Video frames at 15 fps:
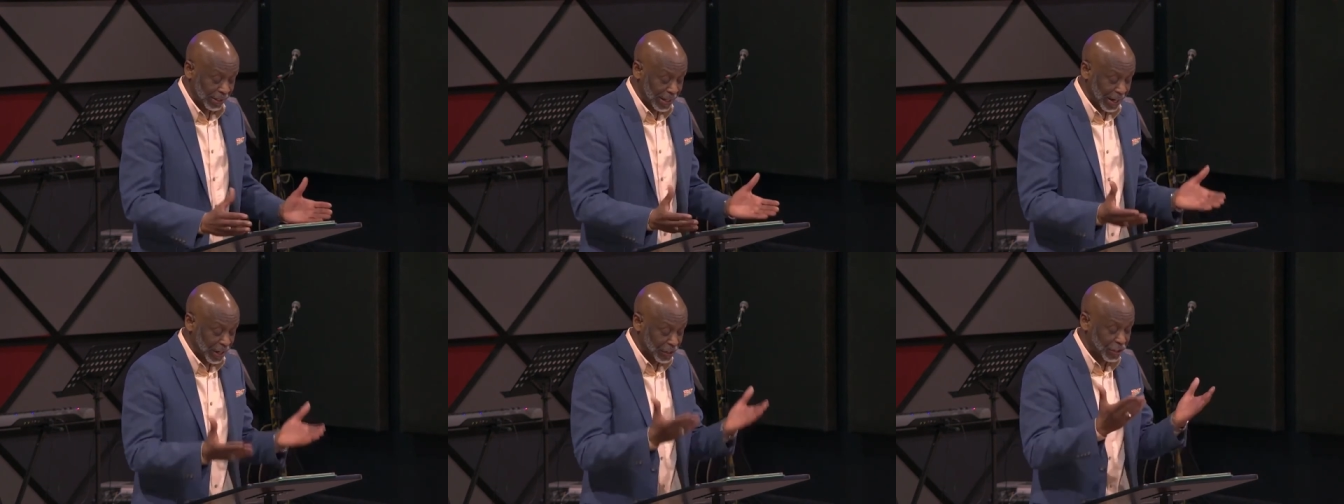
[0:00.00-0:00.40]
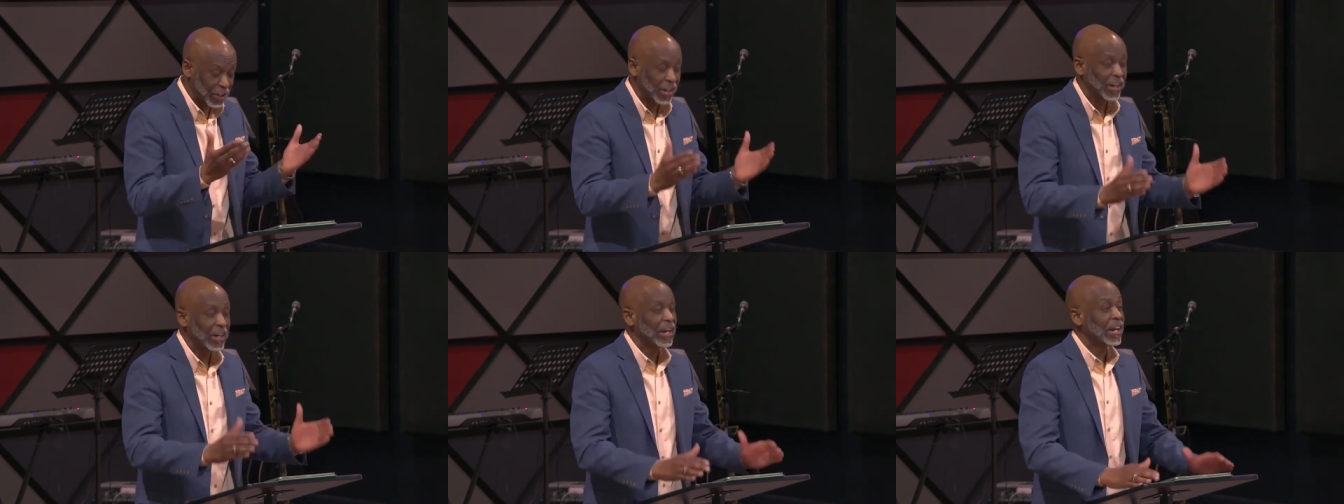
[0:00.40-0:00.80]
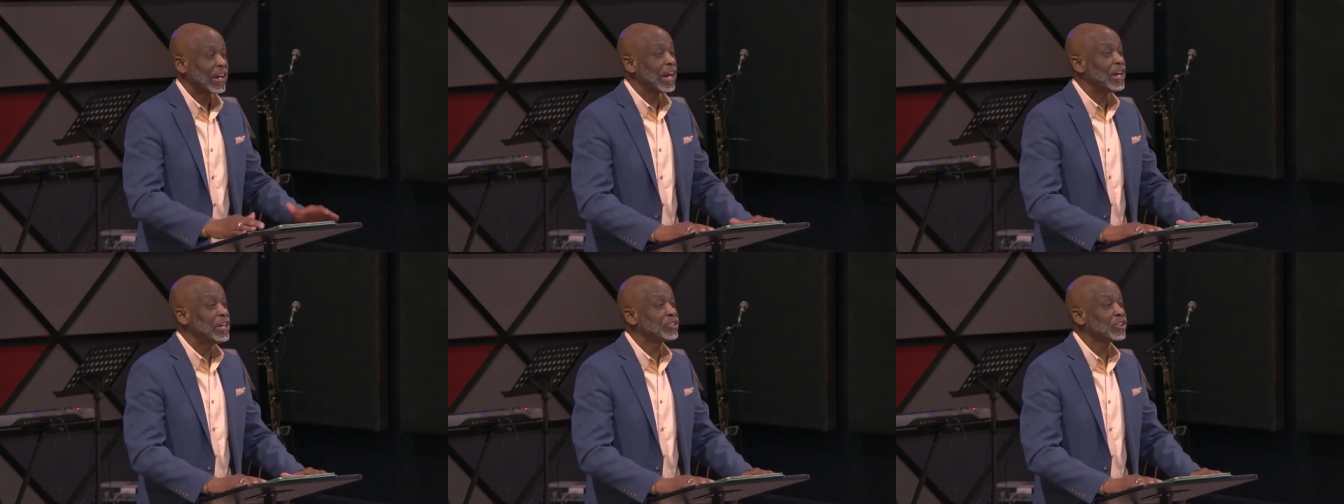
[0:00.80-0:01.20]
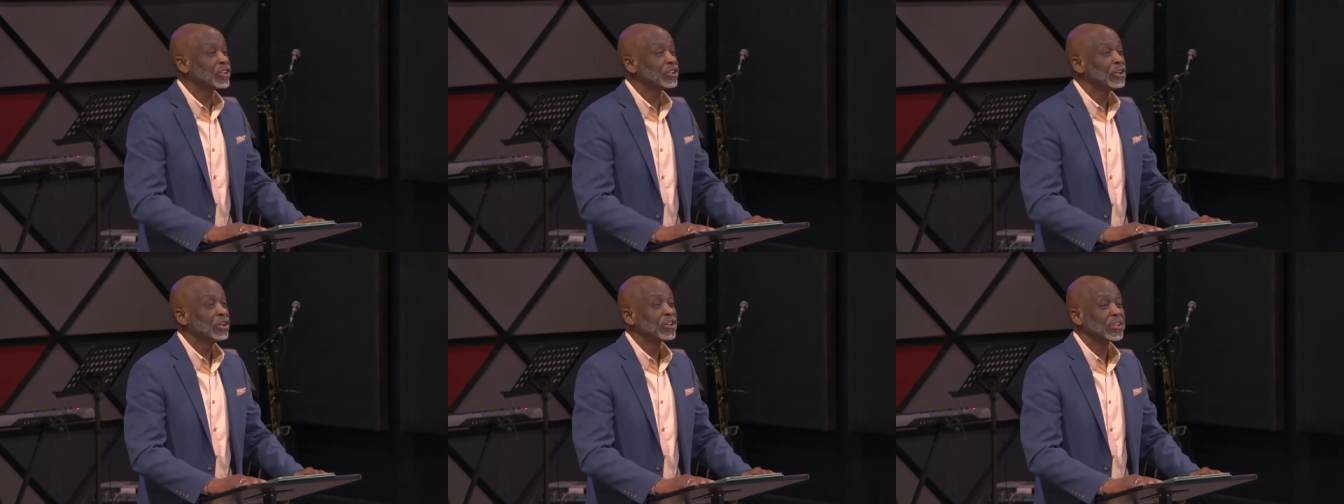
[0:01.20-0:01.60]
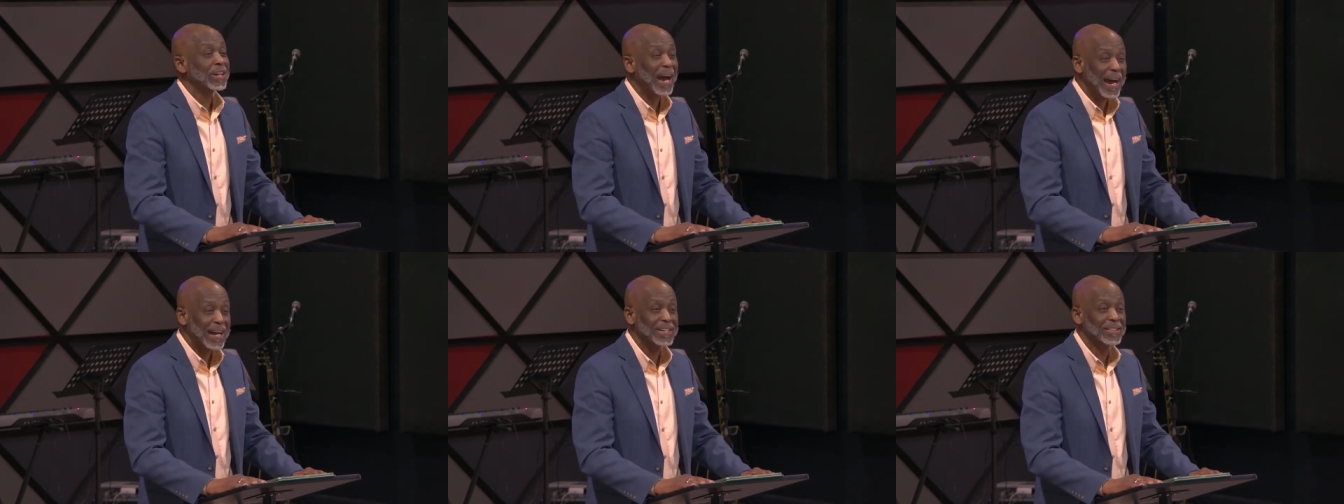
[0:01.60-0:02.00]
there is a hatred
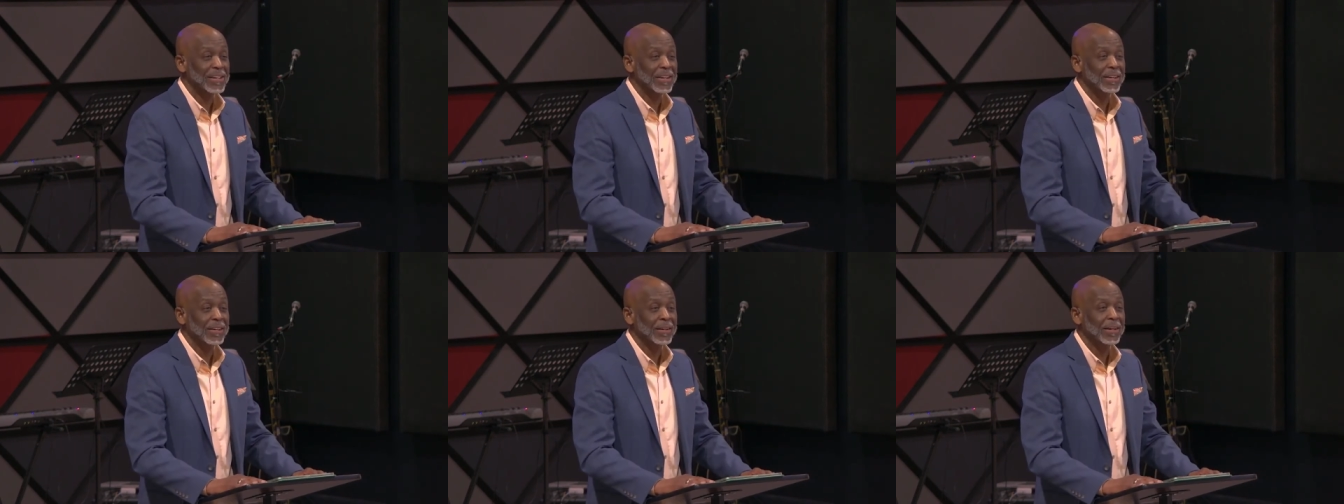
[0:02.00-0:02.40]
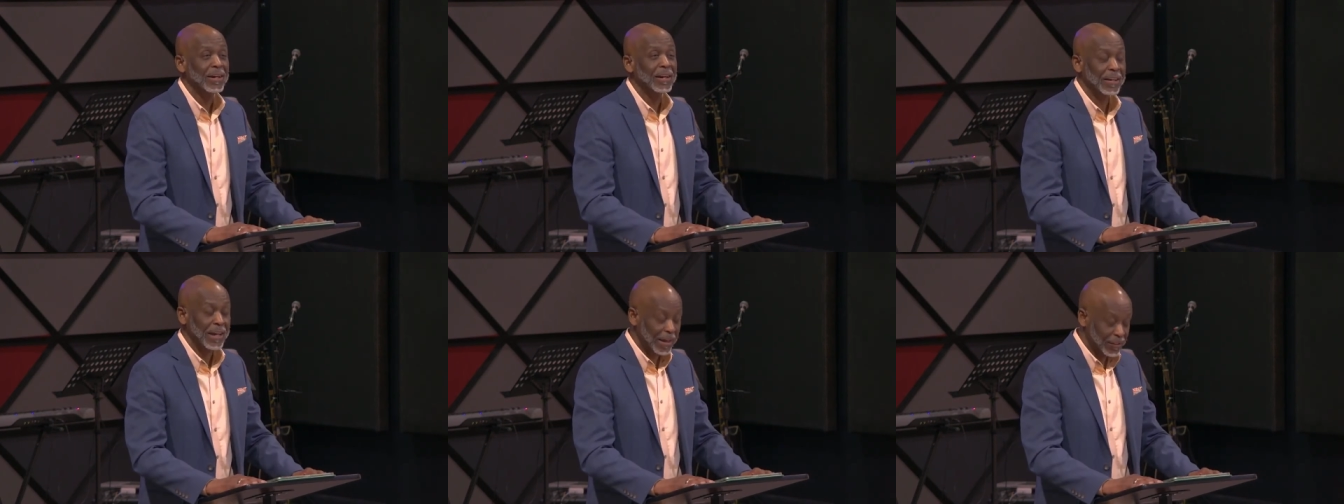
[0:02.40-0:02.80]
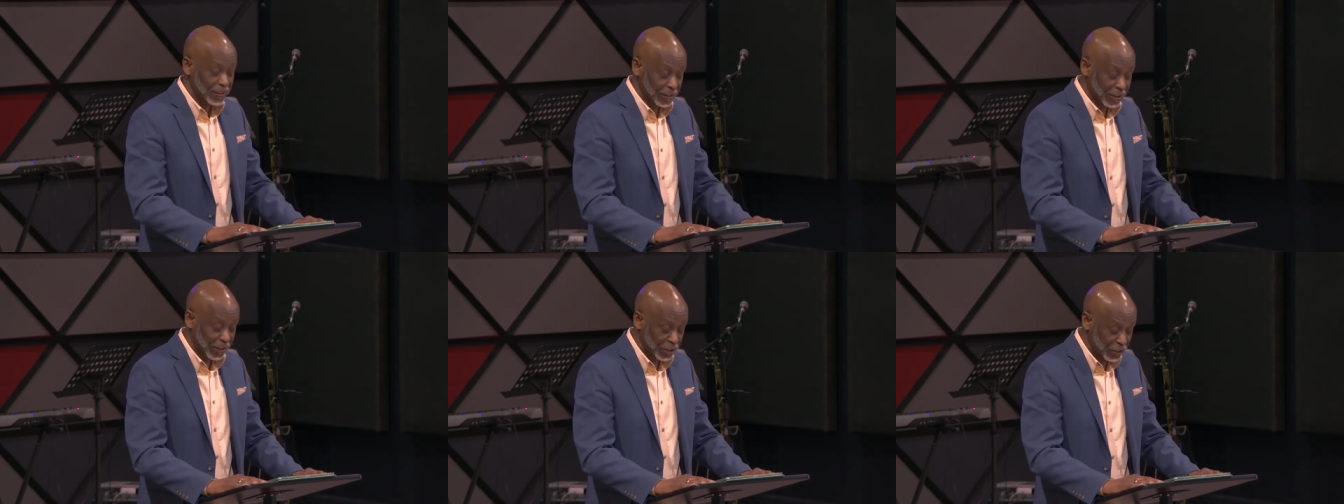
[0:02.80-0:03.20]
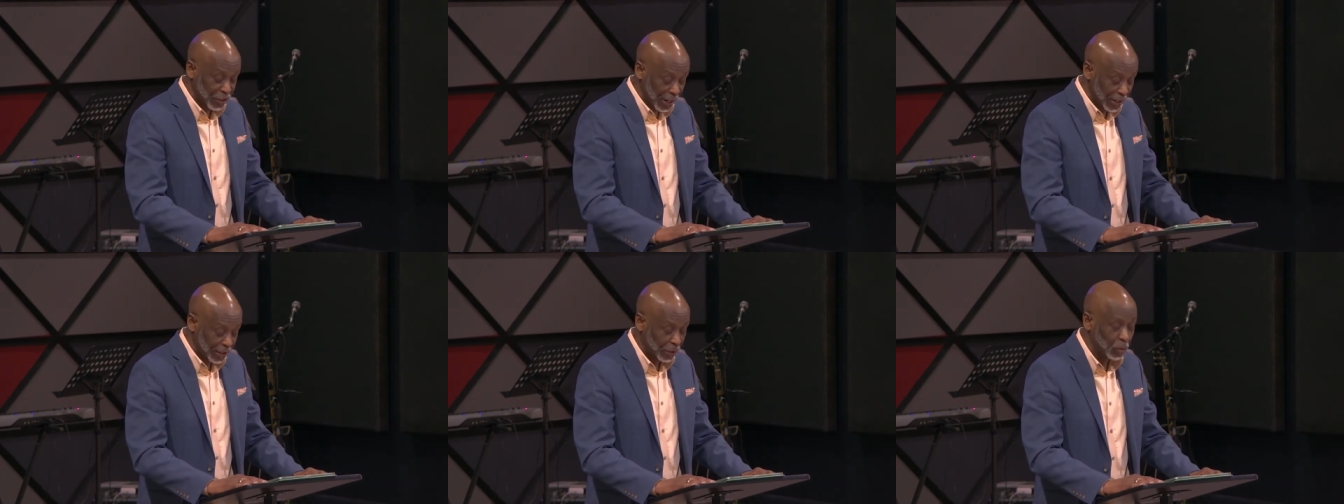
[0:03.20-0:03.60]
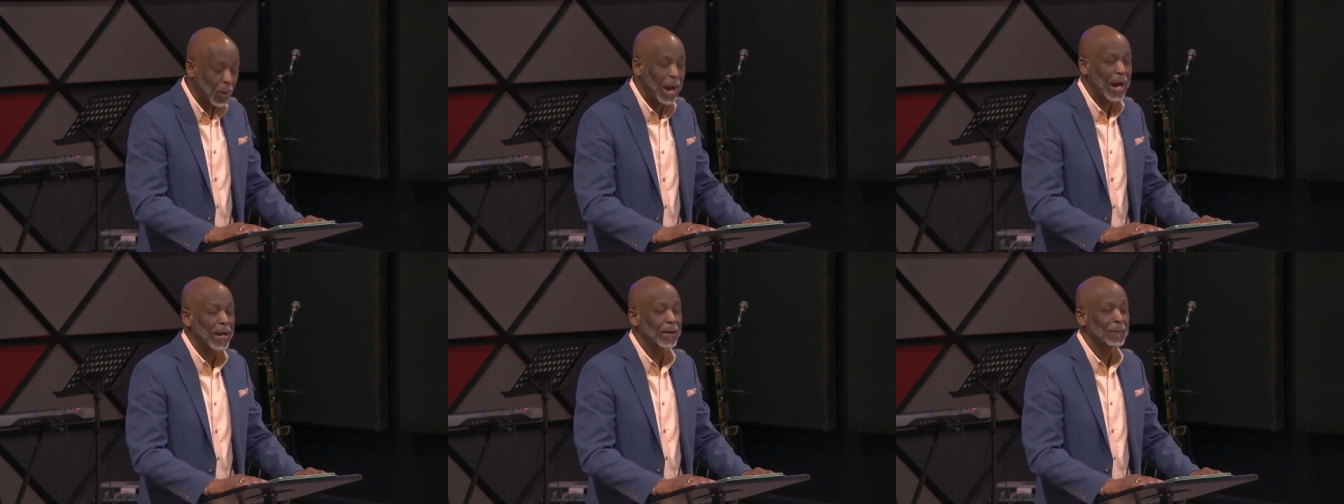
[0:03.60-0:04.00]
rising against Christianity.
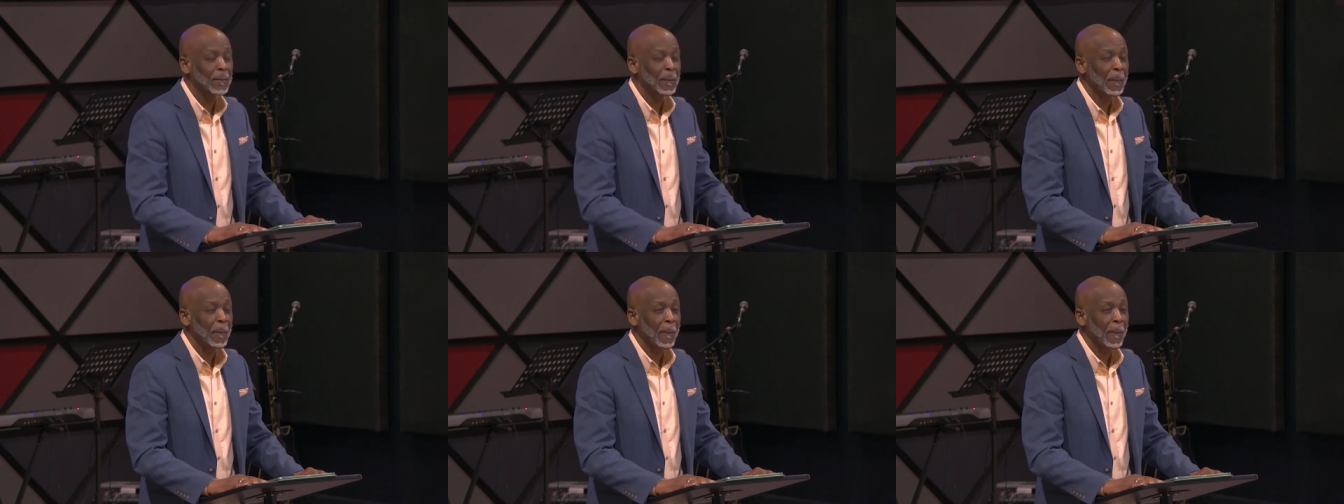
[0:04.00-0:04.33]
Why?